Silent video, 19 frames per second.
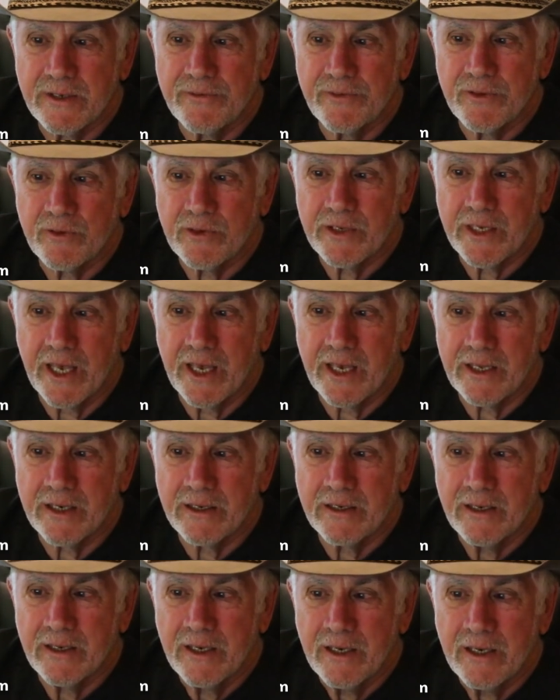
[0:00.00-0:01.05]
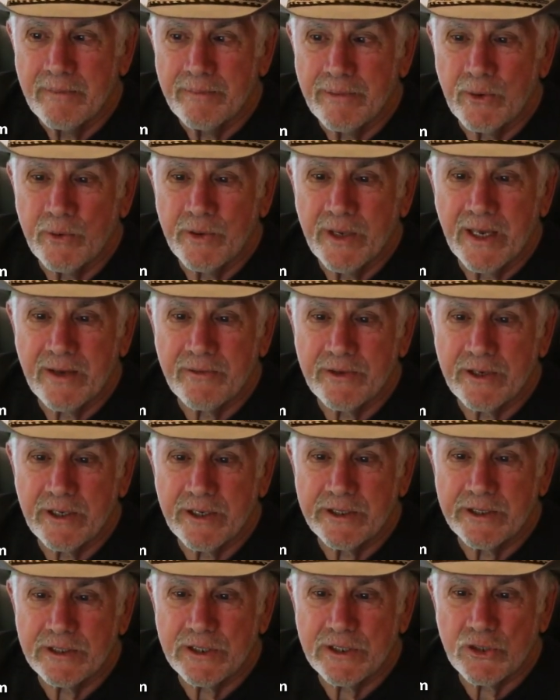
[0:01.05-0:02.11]
if you can, but we have at
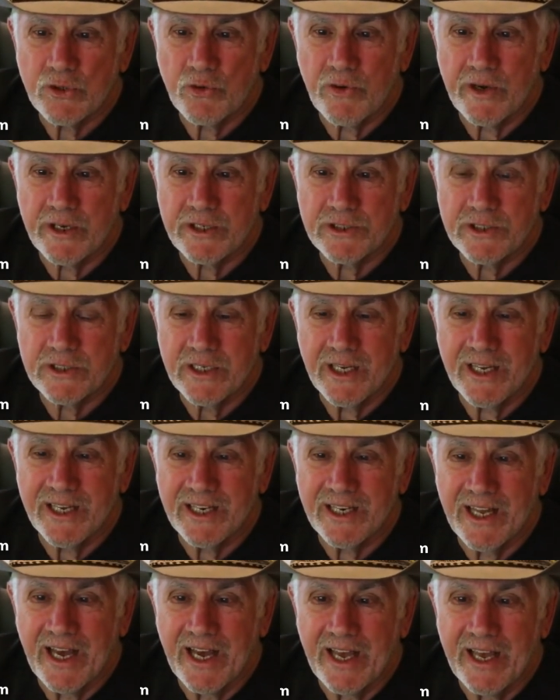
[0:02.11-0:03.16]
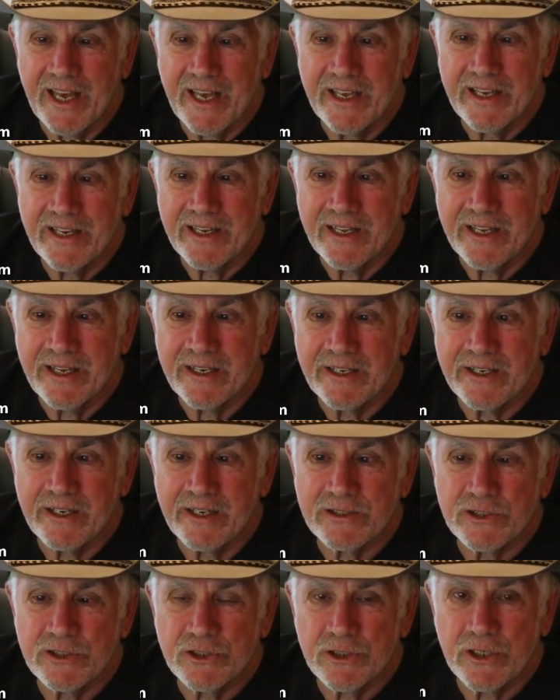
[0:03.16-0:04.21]
least crushed a lie and
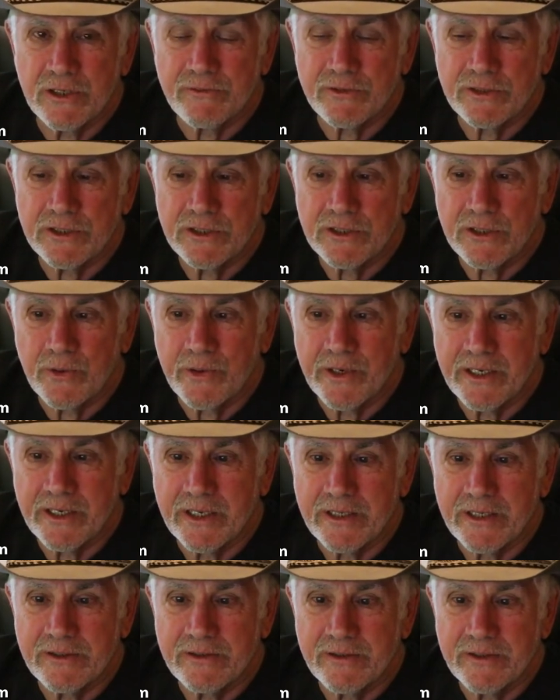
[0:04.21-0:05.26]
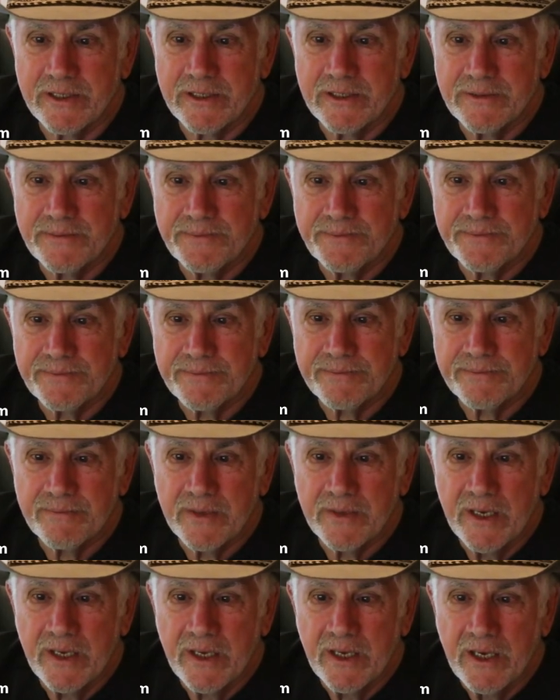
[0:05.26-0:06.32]
done service to our country.
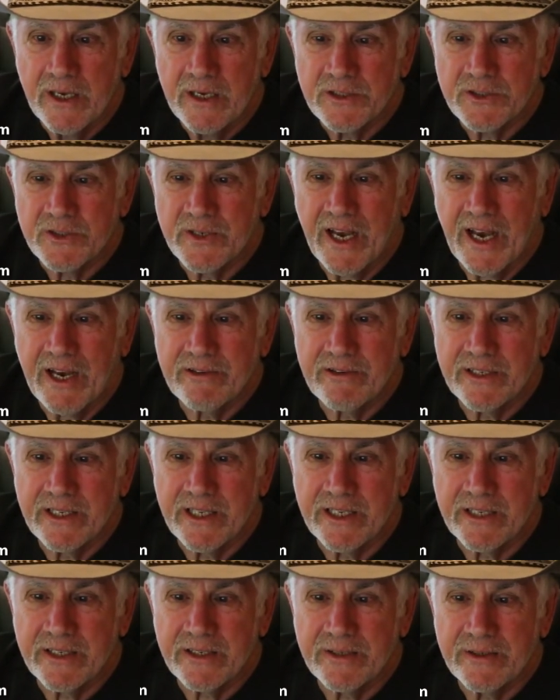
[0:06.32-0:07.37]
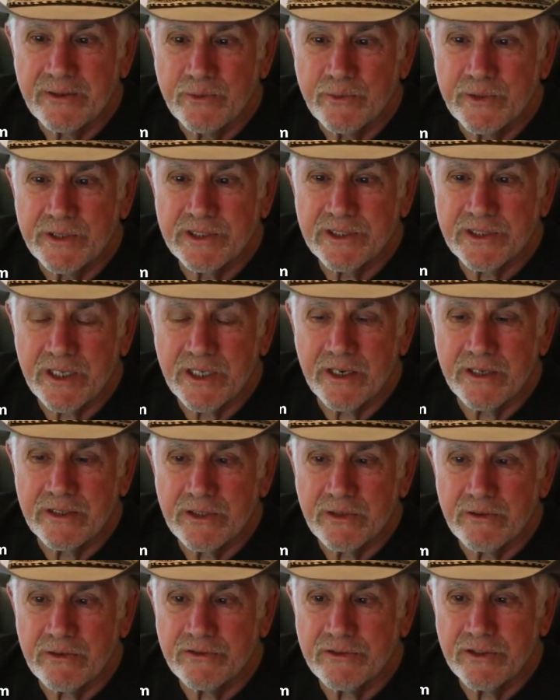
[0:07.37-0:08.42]
So how did we start
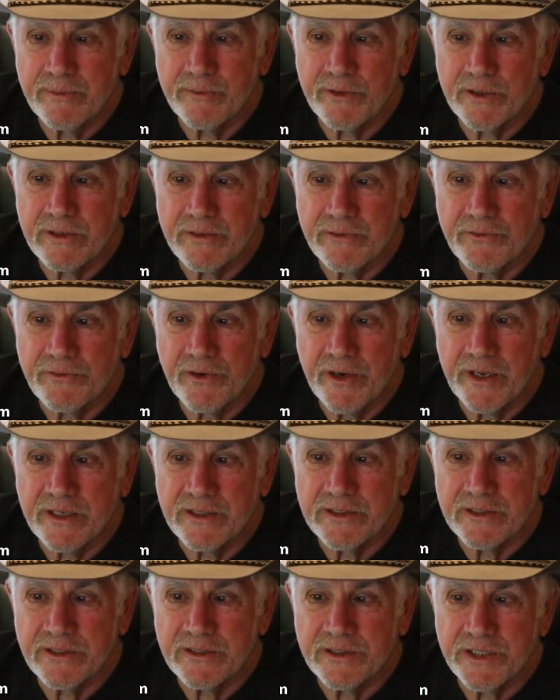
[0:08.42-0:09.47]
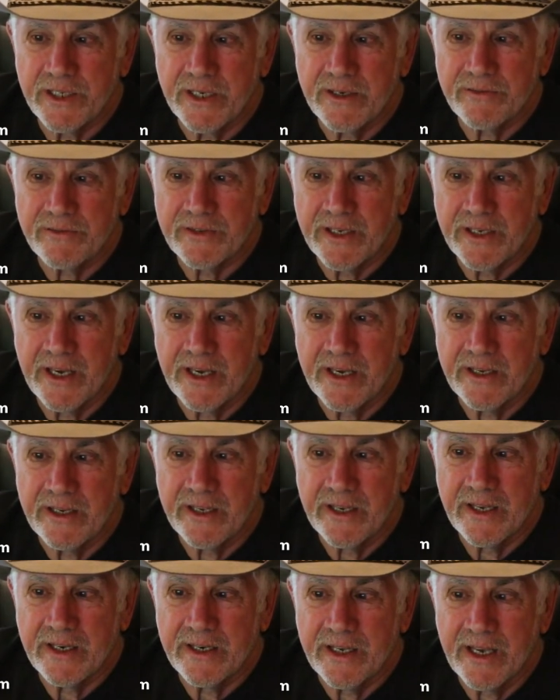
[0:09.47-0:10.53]
to attribute the phrase to
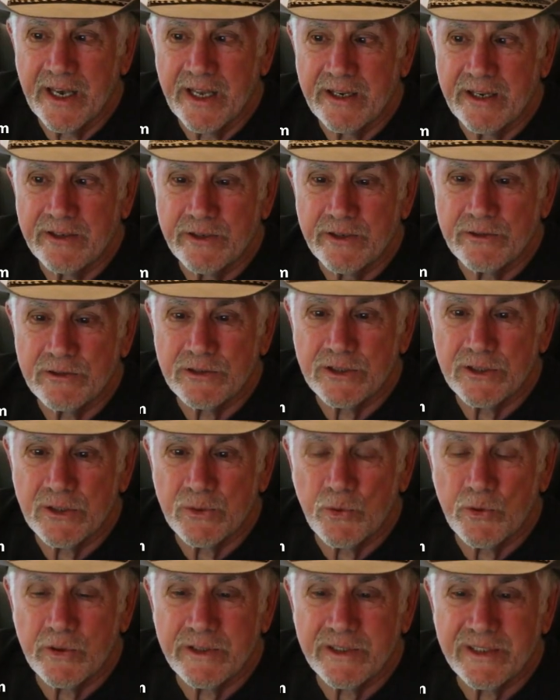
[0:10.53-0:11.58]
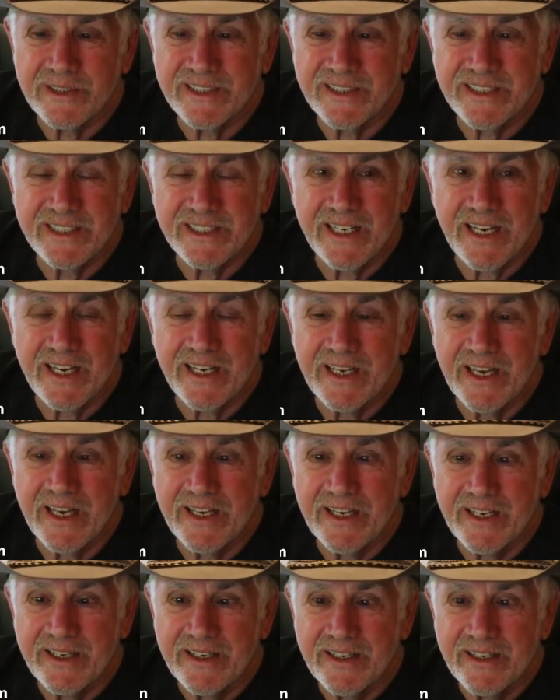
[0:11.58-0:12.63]
JFK and the attitudes toward the
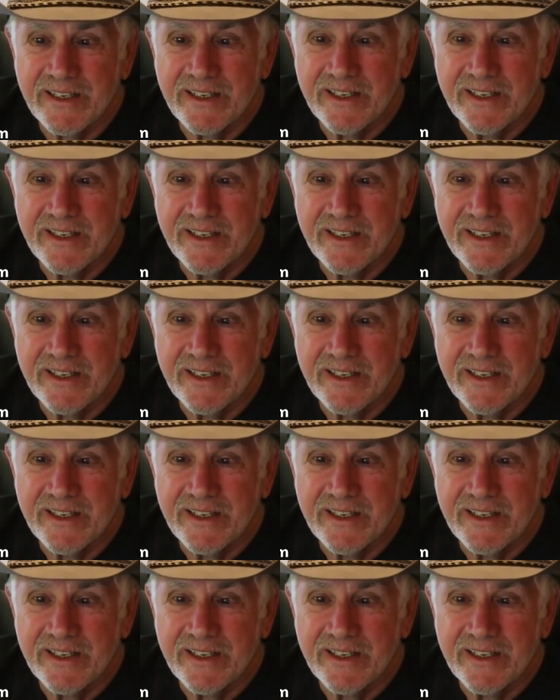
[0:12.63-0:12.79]
CIA?